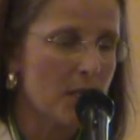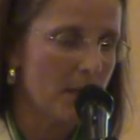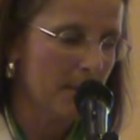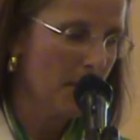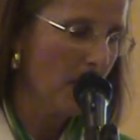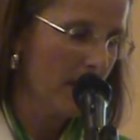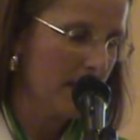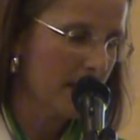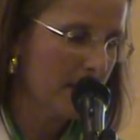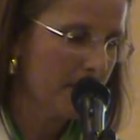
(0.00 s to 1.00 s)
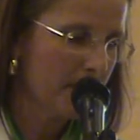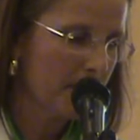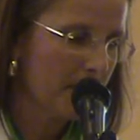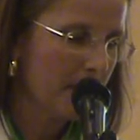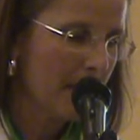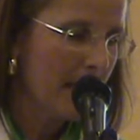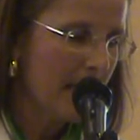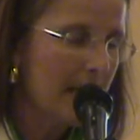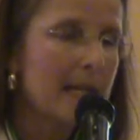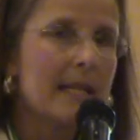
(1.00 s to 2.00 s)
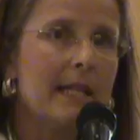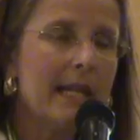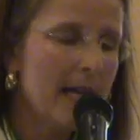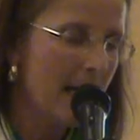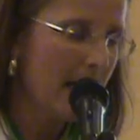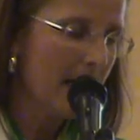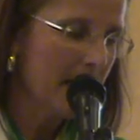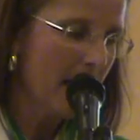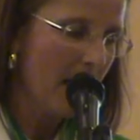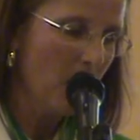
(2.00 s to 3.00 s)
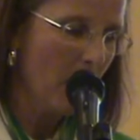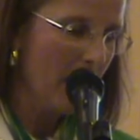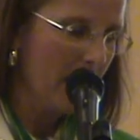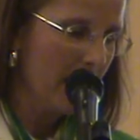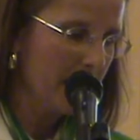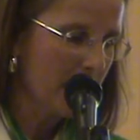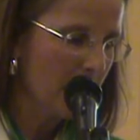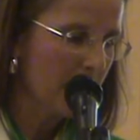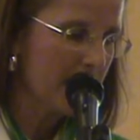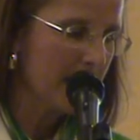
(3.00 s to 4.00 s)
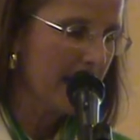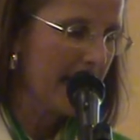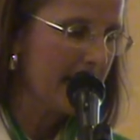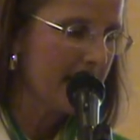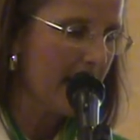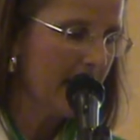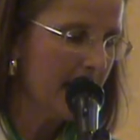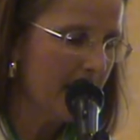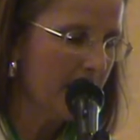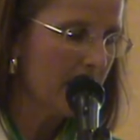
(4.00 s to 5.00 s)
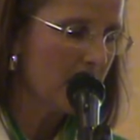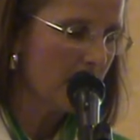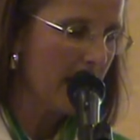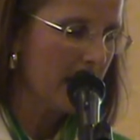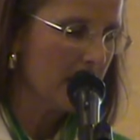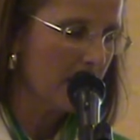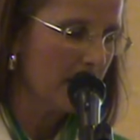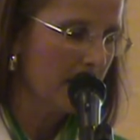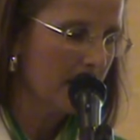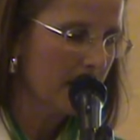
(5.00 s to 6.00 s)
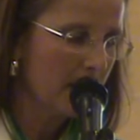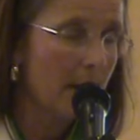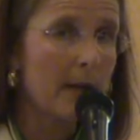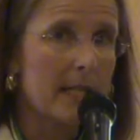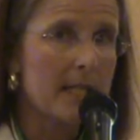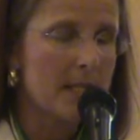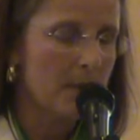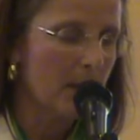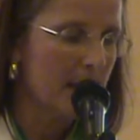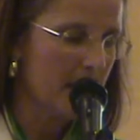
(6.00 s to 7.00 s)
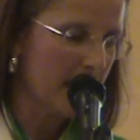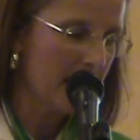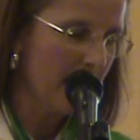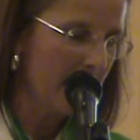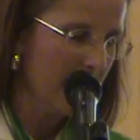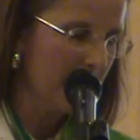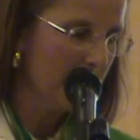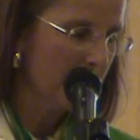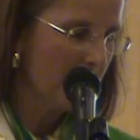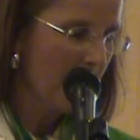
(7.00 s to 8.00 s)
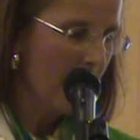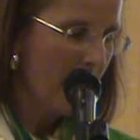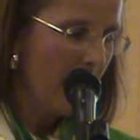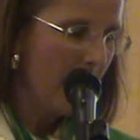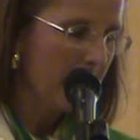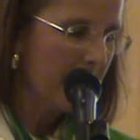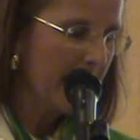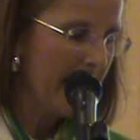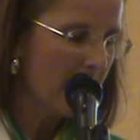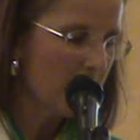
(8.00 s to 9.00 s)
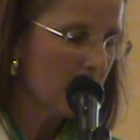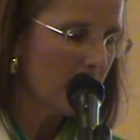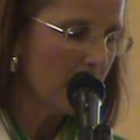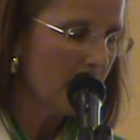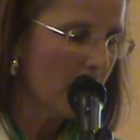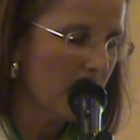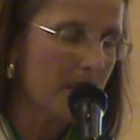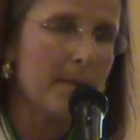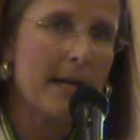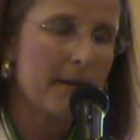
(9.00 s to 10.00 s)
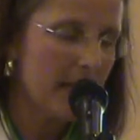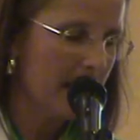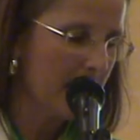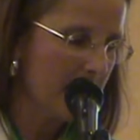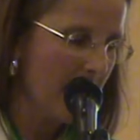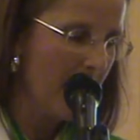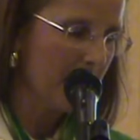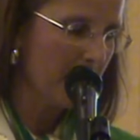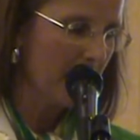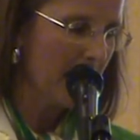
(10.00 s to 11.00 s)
so important. Nihad Awad, who is the executive director, or at least he was at the time, of the Council on American Islamic